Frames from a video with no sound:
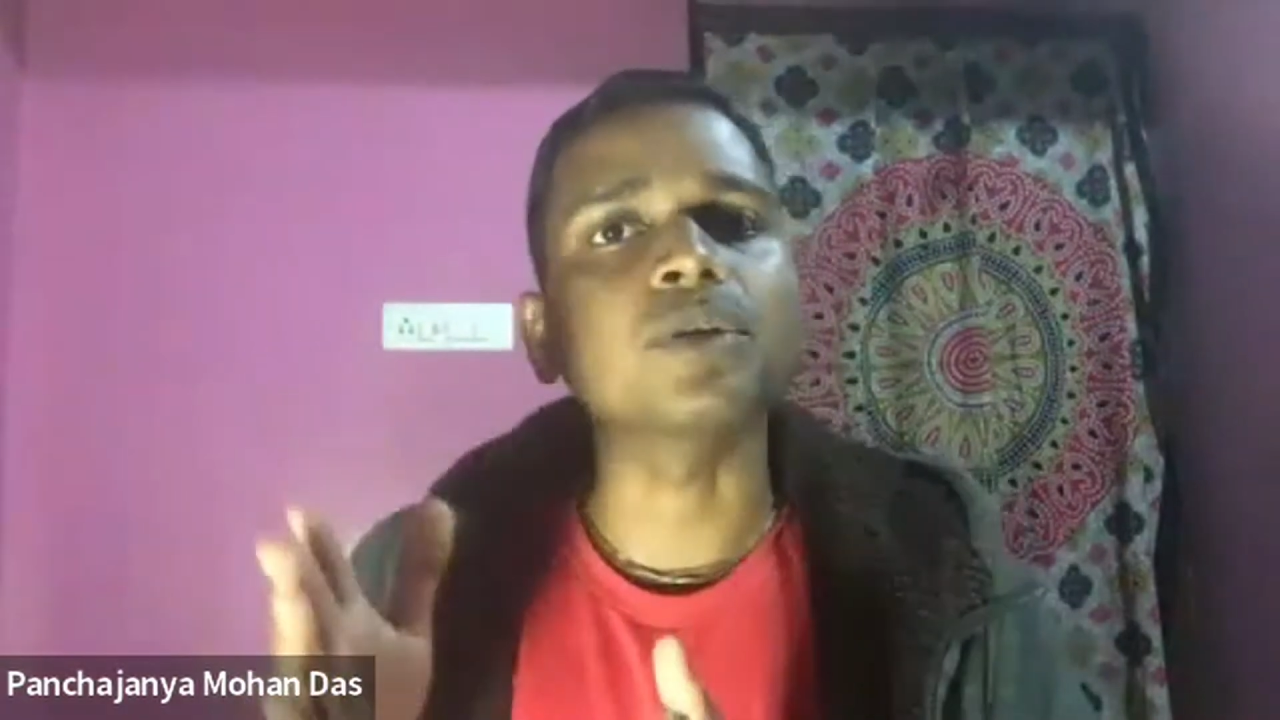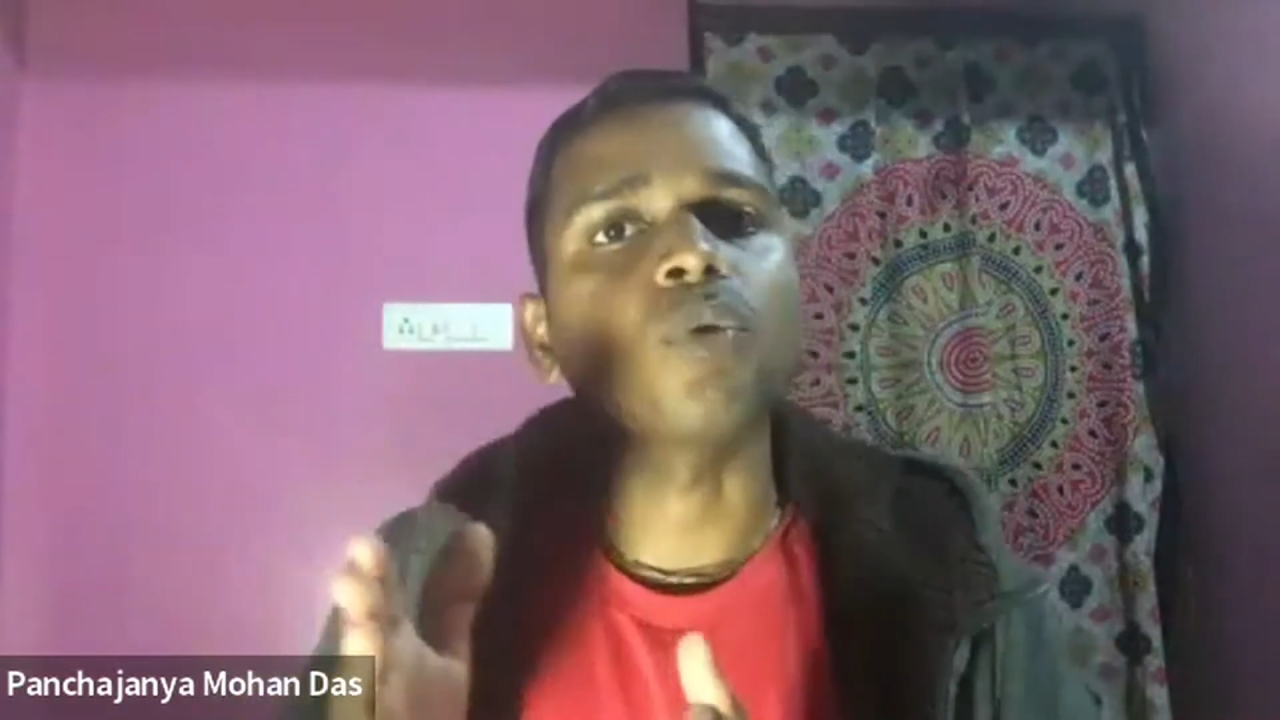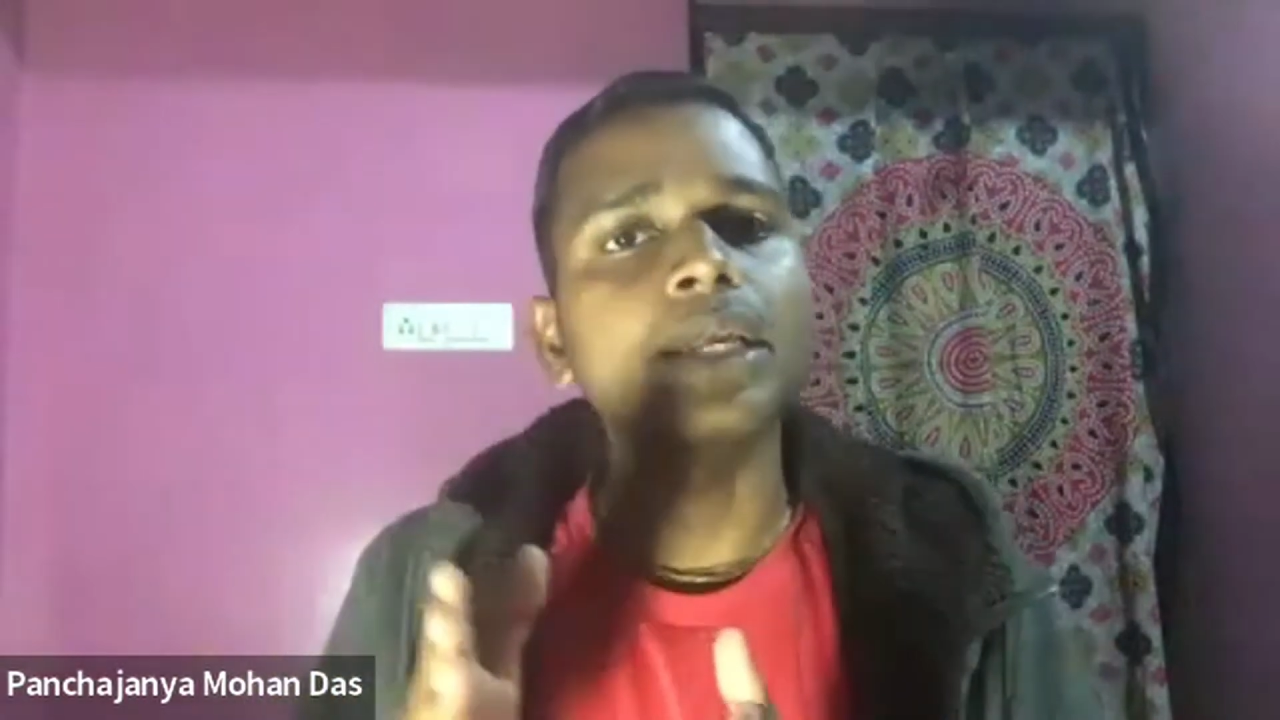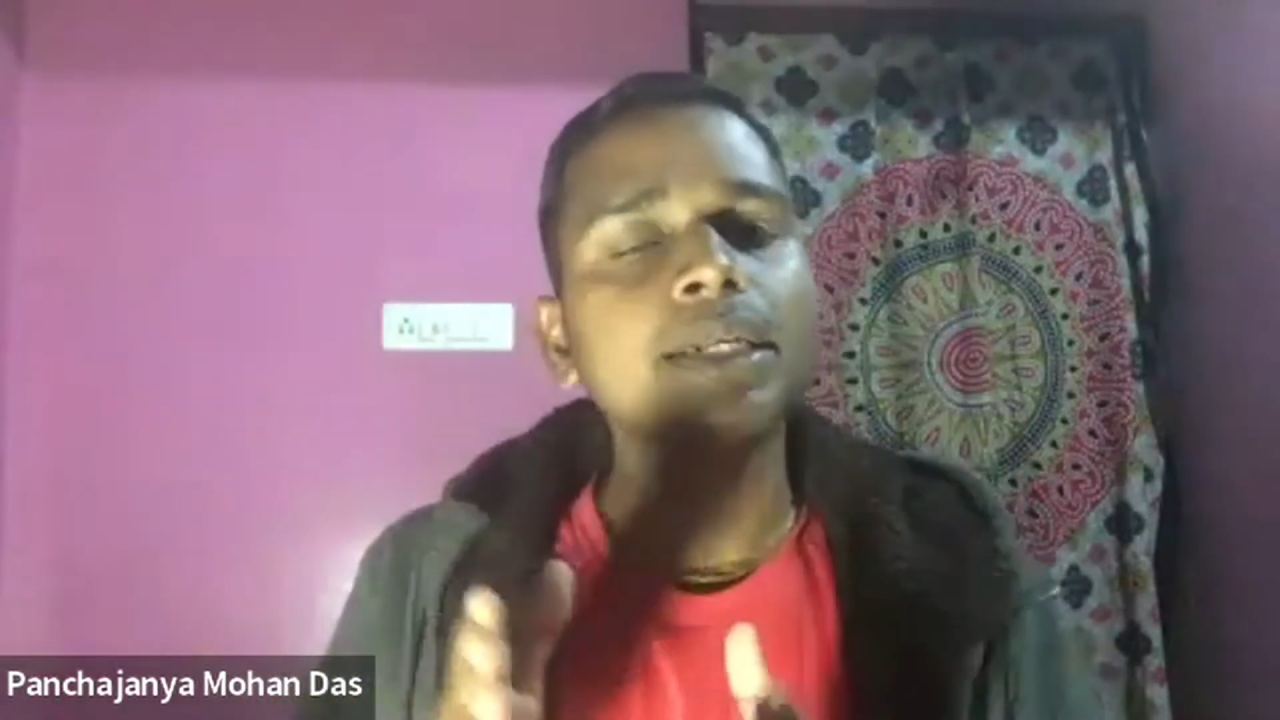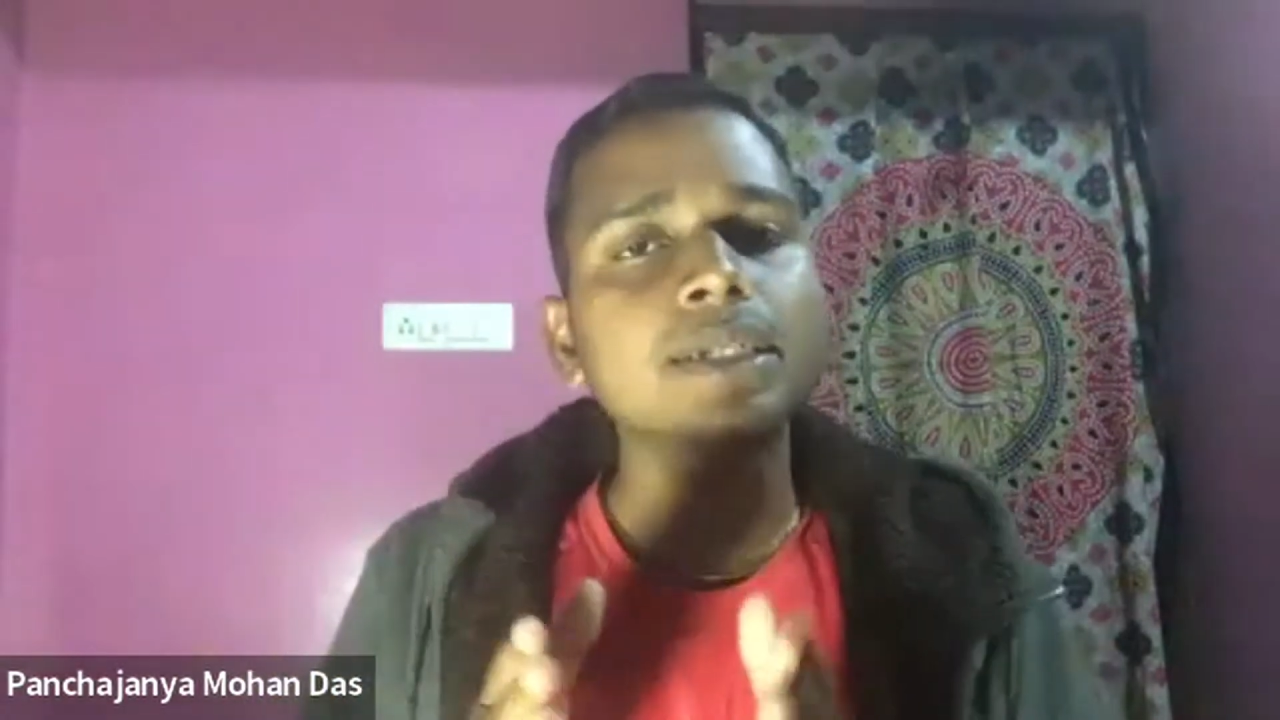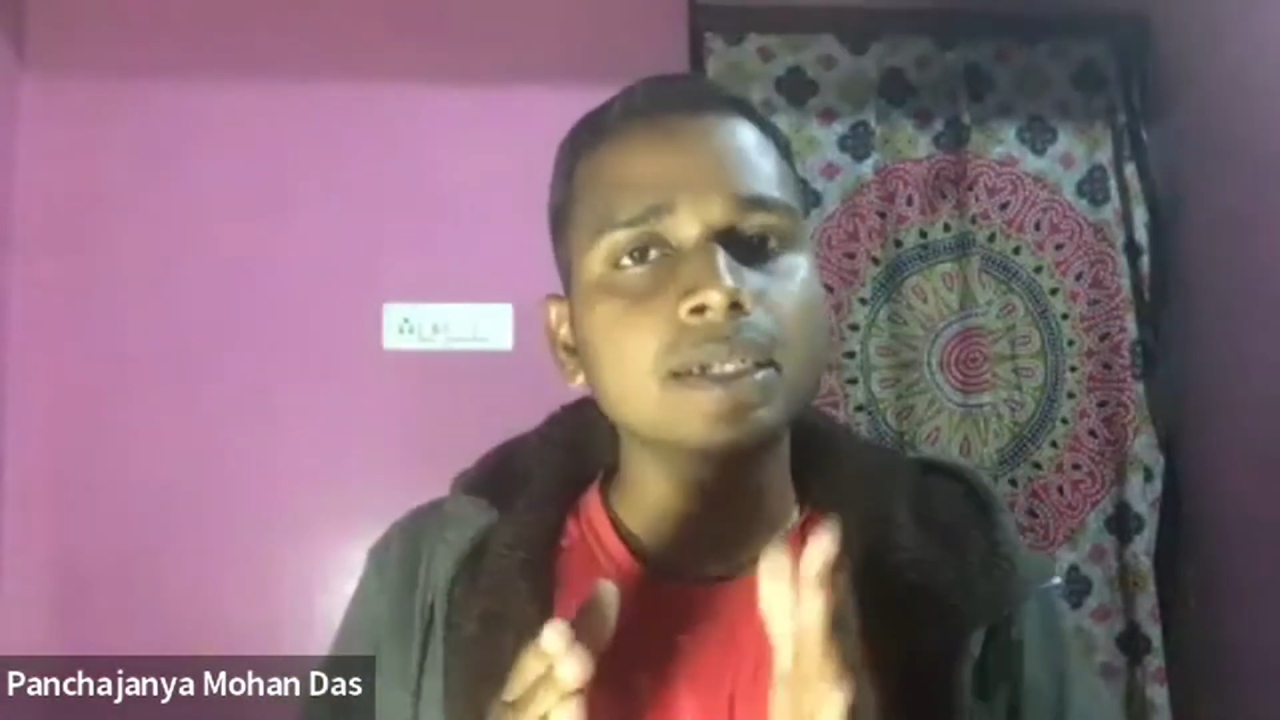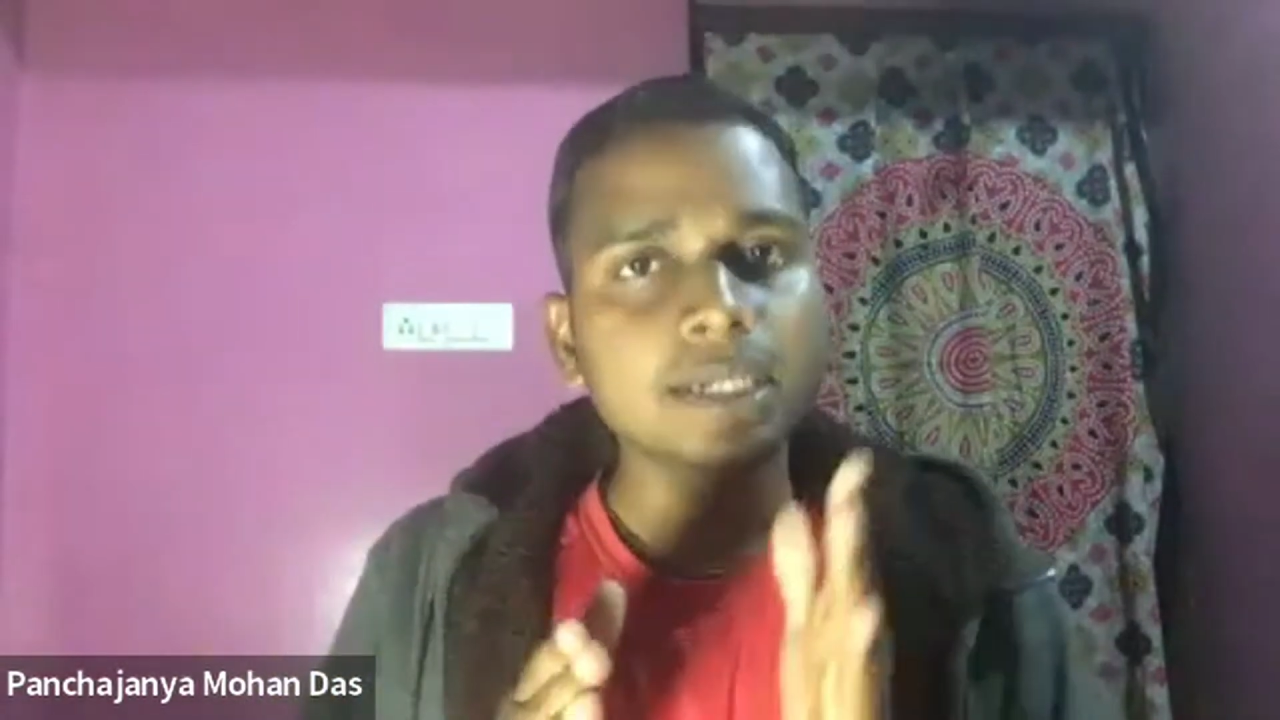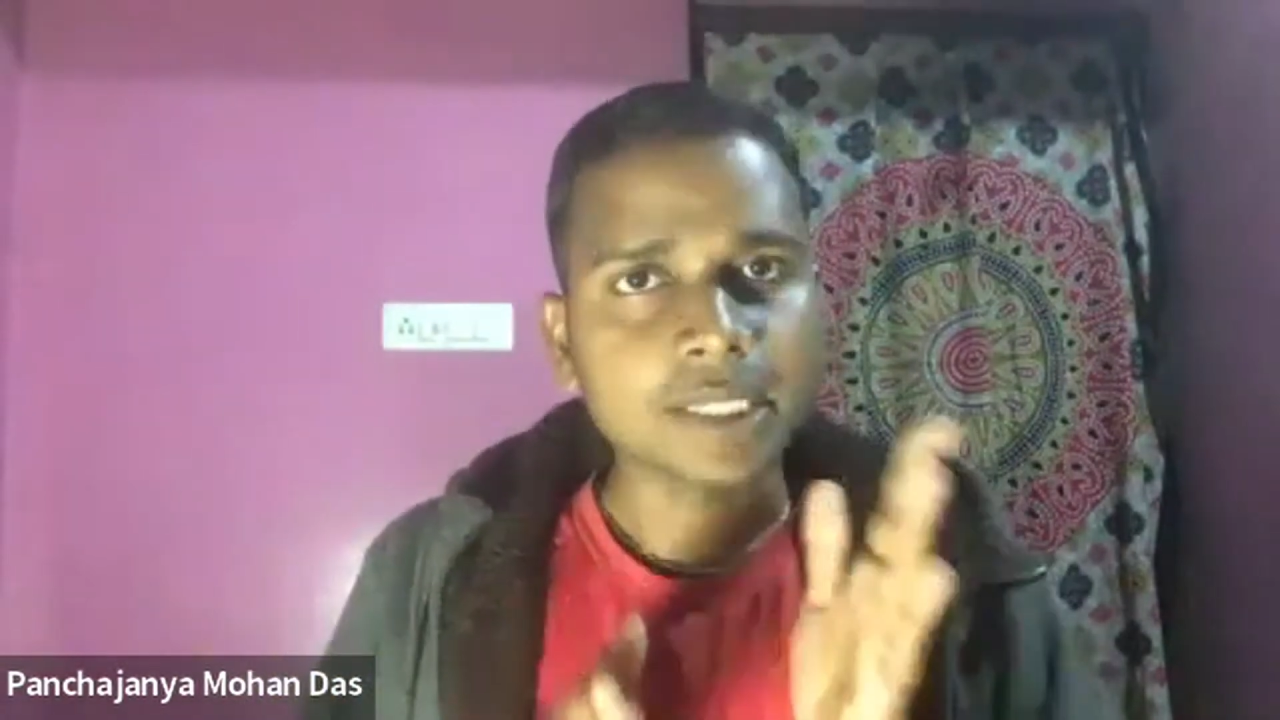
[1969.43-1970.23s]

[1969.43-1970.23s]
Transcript: one,